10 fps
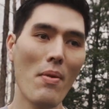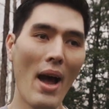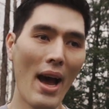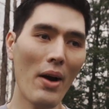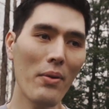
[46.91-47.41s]

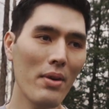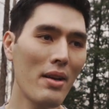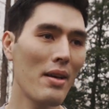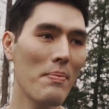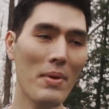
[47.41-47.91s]
out,
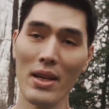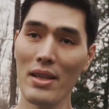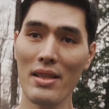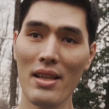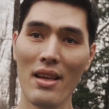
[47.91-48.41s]

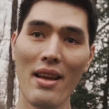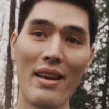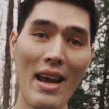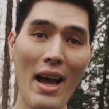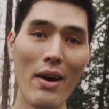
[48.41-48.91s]
because
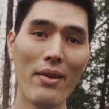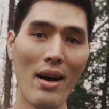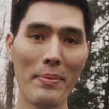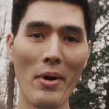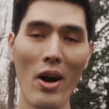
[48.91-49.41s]
now
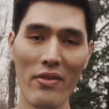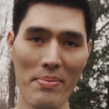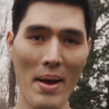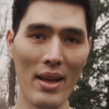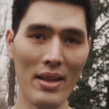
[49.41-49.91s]
I'm off
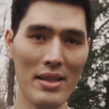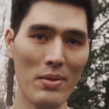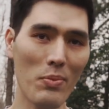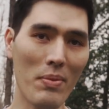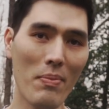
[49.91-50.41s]
balance
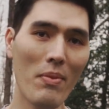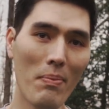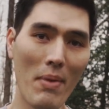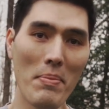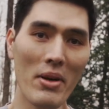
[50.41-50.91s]
with
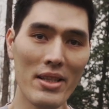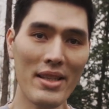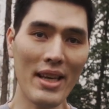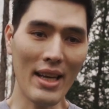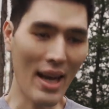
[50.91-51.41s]
my butt
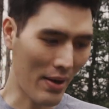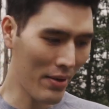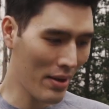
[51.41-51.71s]
sticking out.